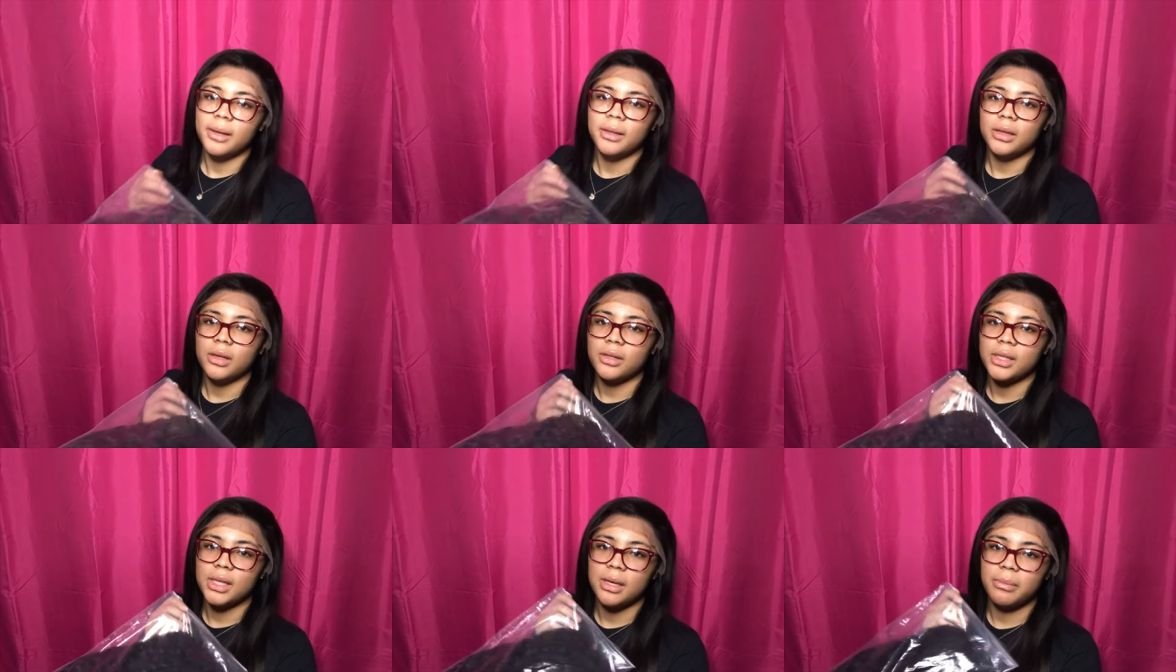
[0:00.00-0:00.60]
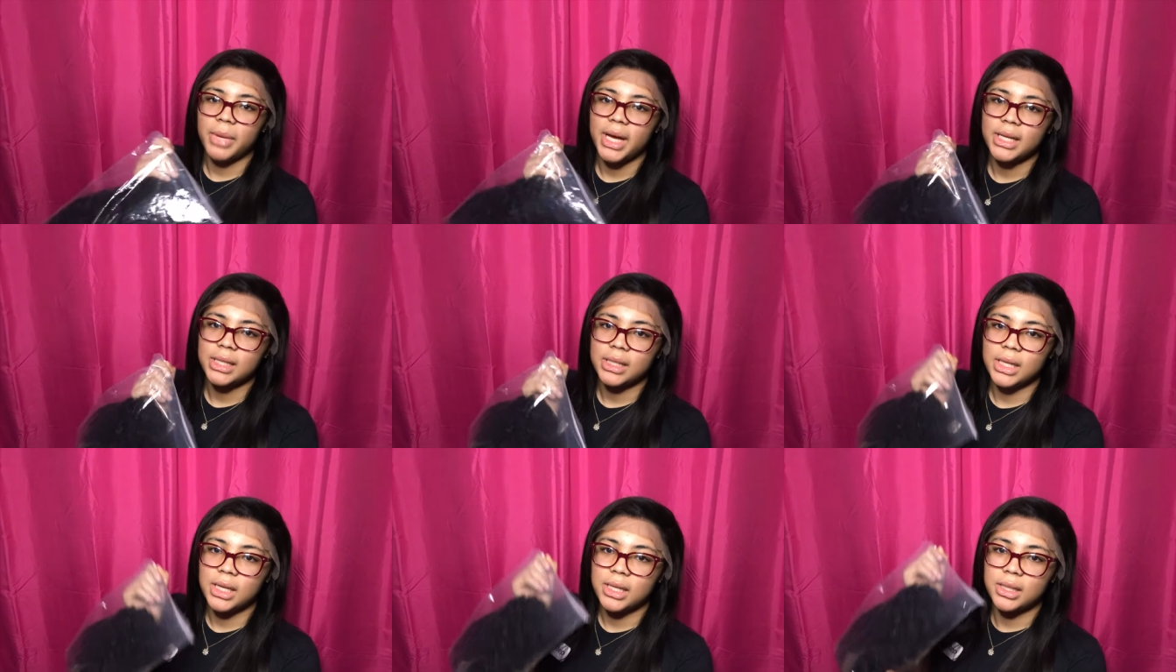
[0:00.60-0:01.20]
13 by
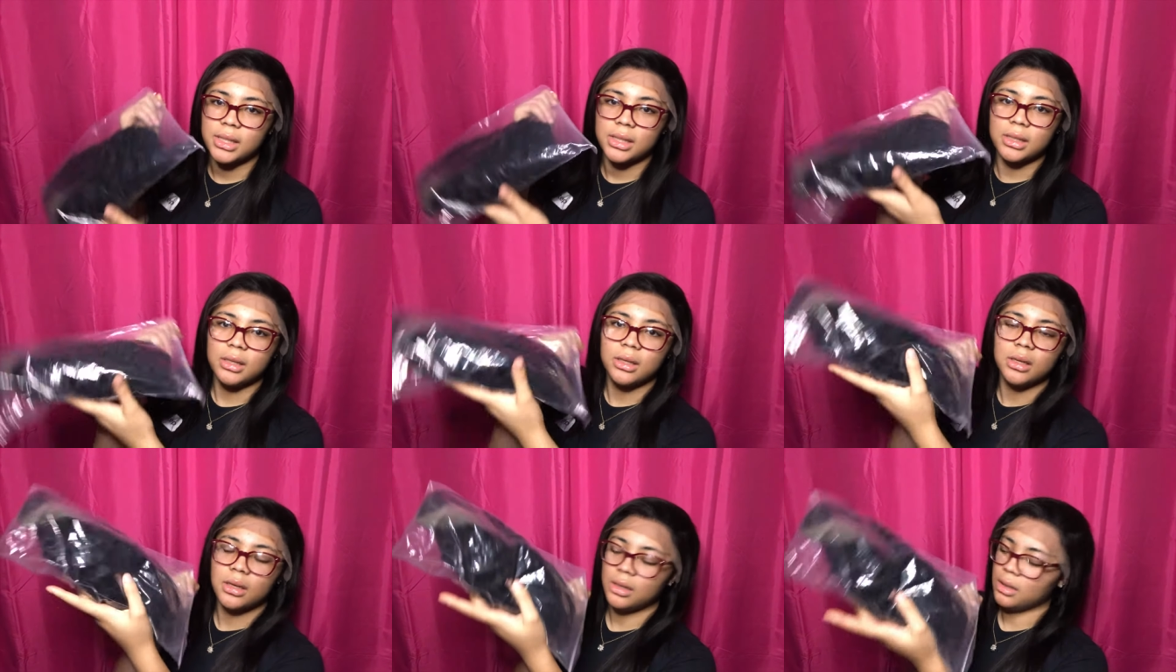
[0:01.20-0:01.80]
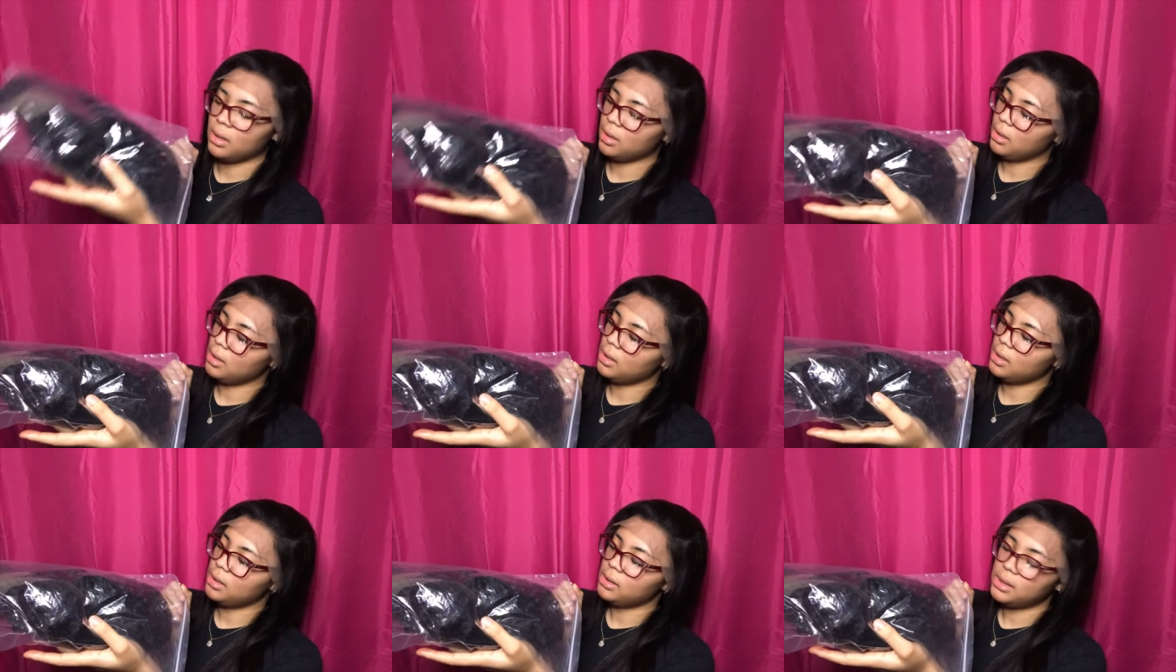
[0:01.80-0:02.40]
6,
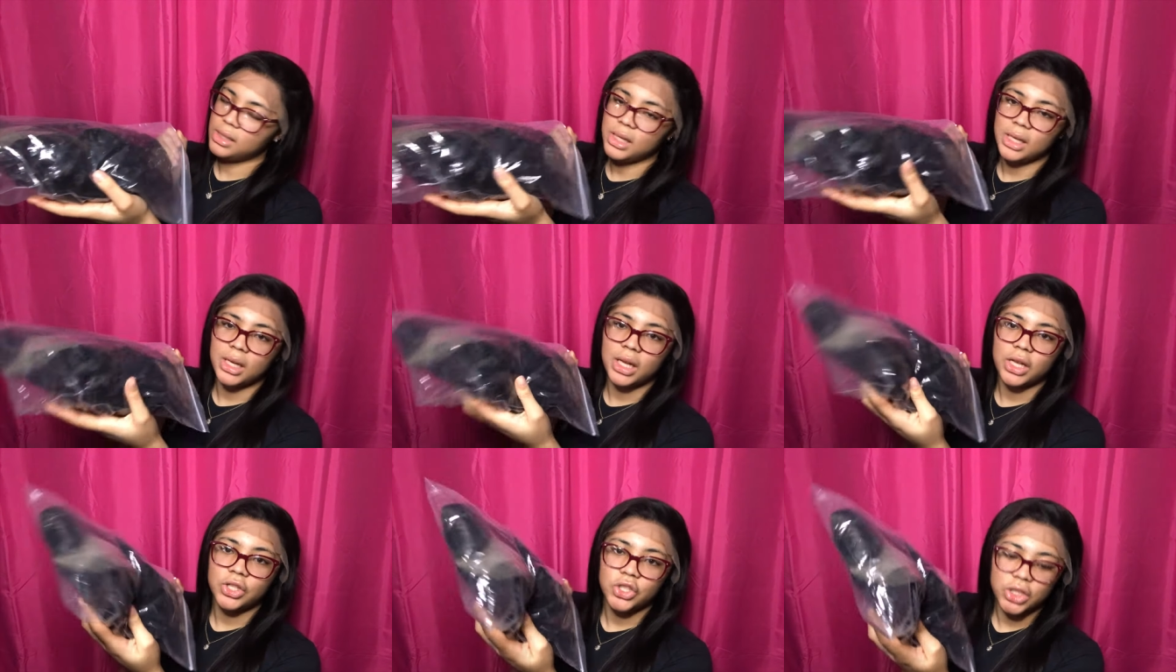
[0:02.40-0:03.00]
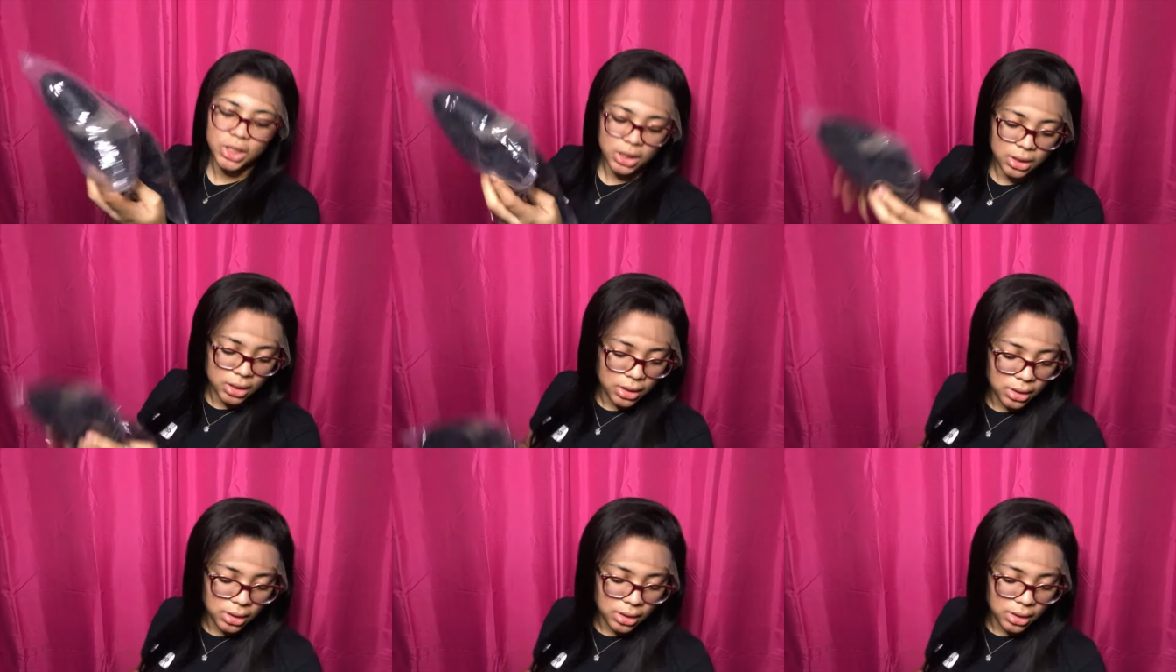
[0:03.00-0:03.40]
10 inches.